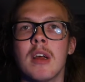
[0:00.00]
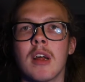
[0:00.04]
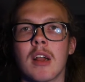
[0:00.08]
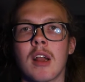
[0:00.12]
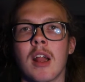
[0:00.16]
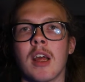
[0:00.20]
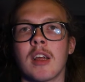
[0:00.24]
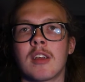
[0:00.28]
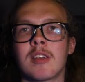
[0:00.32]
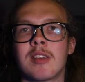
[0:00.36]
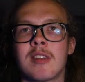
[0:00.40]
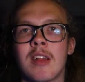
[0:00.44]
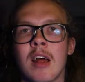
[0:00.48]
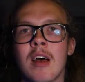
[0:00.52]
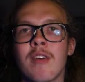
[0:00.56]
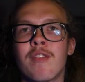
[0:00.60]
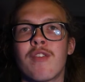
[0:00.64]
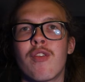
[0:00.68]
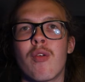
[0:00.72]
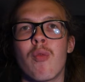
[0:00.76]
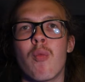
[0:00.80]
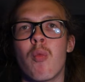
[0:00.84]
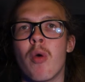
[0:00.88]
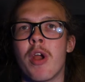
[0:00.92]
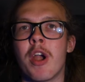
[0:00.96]
like stuff
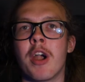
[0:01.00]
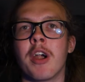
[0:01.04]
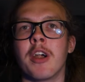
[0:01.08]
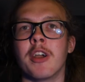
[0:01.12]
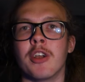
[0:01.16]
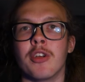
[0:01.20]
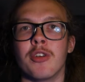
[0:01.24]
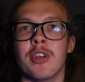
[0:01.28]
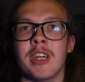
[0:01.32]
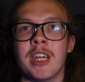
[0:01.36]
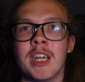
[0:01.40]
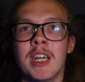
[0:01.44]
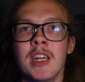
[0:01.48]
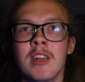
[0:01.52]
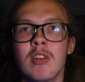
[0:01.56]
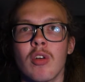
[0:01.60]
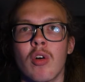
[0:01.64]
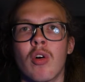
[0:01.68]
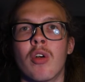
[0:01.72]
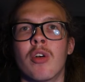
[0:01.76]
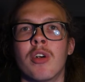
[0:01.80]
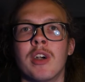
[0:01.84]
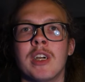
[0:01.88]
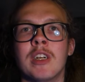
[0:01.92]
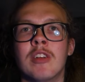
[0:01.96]
where you need it,
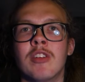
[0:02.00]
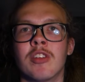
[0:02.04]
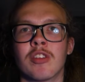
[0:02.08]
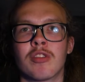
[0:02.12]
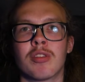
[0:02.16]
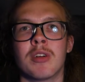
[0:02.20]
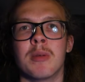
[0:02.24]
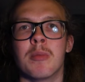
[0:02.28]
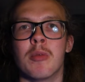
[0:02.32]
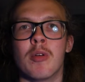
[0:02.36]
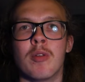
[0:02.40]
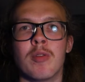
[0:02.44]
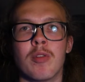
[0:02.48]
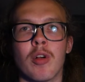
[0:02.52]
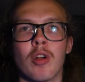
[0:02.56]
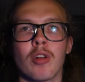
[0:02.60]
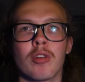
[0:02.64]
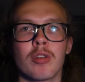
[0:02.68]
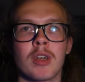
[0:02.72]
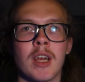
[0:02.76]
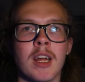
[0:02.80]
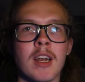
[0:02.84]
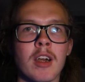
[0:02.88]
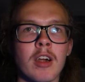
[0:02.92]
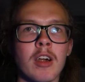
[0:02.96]
or it's just removed
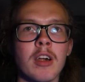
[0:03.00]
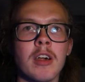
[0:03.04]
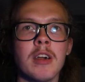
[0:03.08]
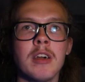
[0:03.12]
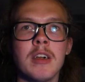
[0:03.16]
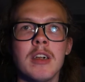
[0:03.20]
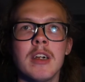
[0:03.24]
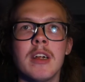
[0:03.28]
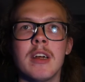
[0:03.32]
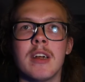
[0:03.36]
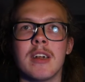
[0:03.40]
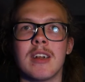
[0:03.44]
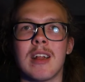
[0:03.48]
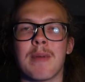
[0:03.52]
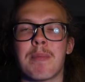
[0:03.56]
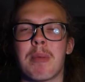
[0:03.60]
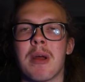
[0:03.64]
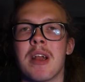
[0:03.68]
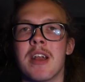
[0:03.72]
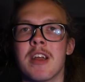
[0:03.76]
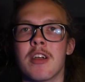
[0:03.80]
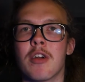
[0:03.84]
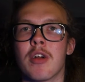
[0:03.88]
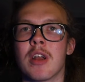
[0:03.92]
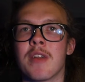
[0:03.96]
altogether,
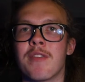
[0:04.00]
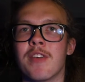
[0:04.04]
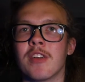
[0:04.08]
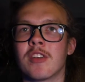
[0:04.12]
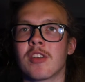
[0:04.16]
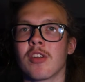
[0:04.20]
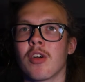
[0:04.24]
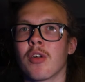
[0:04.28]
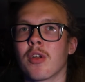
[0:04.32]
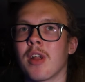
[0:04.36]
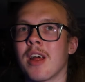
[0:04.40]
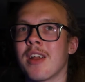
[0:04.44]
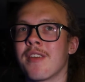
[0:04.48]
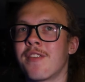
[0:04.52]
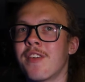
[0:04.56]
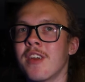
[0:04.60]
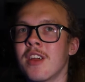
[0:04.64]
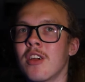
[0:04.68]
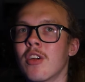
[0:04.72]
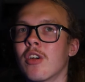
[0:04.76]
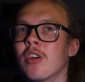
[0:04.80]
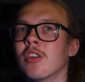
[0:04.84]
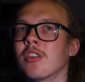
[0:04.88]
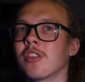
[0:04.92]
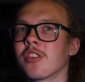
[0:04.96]
depending on if it's an online
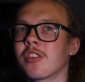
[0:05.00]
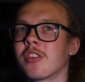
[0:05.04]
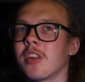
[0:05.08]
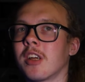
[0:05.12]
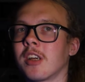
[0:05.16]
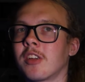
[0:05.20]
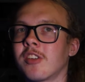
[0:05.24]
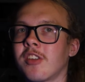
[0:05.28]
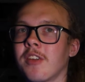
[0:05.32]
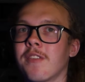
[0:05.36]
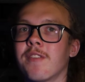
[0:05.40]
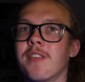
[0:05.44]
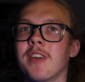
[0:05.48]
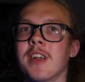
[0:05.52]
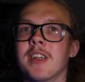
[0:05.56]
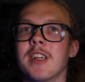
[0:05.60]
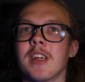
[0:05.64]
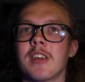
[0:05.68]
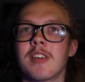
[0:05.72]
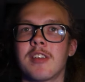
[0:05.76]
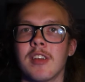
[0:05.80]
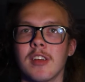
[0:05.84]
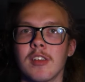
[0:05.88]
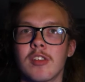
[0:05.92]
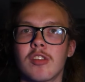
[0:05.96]
thing or just like something that
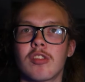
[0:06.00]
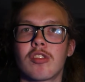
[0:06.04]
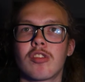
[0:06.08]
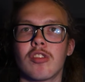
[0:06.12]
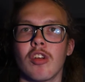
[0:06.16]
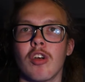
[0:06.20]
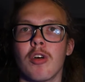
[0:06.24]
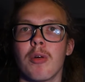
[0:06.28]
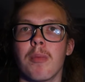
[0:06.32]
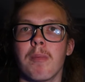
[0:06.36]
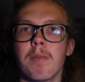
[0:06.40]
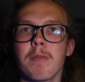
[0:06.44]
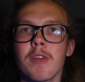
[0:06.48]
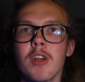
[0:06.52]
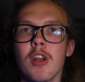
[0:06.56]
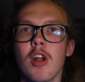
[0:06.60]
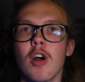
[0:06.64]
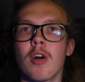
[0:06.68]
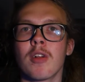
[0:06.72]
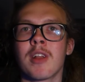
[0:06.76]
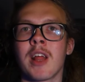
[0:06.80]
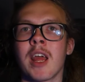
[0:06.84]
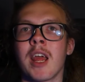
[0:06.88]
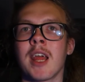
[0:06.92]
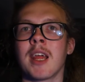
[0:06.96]
exists. So, you
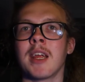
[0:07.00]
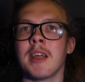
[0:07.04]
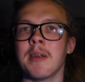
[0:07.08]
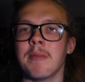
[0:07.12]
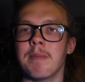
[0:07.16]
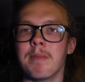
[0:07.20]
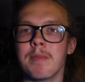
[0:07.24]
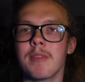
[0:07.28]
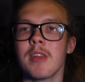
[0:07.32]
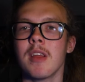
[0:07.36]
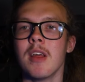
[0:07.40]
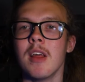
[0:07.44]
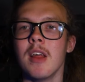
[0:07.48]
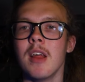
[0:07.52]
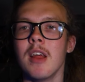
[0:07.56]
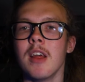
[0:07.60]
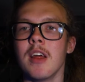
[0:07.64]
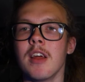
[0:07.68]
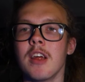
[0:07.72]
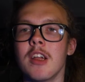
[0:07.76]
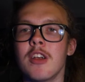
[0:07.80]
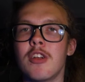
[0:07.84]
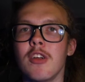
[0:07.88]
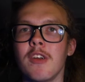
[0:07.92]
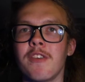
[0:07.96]
know, they
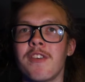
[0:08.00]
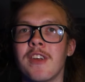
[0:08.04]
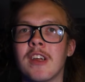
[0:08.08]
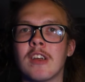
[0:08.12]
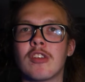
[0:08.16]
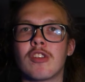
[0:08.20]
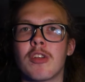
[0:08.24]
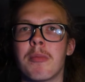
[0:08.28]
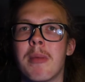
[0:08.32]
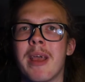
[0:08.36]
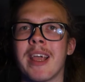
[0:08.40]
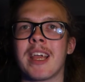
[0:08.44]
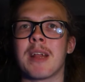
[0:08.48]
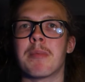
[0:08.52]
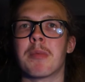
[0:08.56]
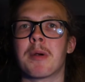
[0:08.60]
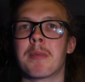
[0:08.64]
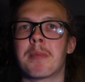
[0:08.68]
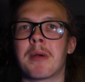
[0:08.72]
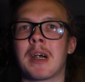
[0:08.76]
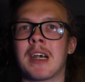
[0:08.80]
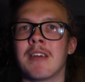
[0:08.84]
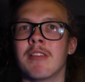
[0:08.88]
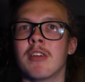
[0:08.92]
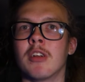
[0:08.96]
do things to make it more
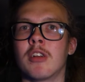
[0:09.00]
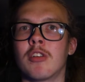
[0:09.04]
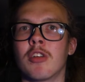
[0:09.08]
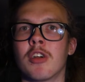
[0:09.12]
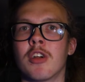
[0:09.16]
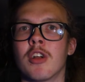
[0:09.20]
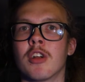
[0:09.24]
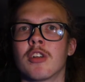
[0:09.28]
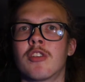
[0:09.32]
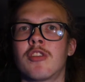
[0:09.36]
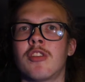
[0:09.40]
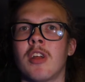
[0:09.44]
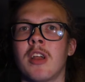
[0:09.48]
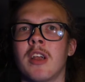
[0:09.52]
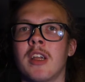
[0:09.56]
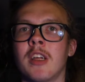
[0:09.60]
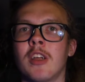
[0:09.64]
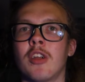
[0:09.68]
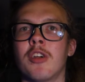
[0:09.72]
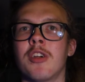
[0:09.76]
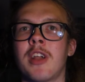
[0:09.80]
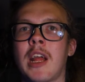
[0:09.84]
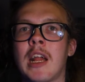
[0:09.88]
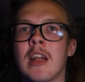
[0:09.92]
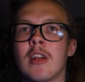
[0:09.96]
private. You're not sending
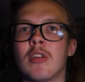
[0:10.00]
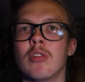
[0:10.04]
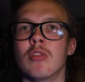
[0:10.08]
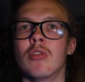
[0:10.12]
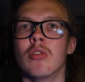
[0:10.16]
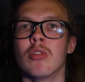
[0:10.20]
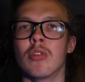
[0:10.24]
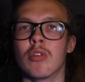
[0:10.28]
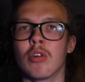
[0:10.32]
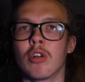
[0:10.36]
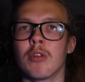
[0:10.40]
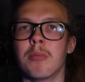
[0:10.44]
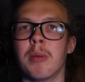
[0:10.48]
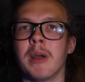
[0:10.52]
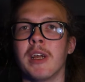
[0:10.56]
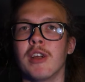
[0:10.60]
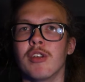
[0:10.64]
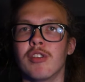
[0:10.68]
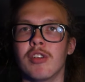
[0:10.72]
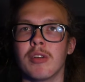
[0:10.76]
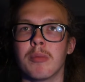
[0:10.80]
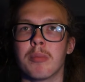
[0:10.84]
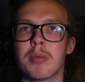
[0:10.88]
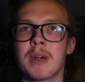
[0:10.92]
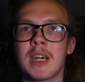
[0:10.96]
your data to Google by
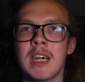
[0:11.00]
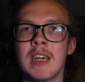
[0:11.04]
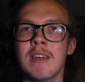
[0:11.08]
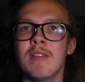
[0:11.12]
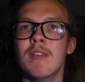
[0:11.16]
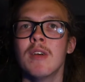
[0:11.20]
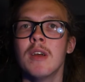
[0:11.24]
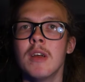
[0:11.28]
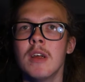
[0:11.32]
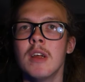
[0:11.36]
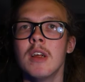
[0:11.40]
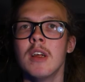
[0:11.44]
using Brave,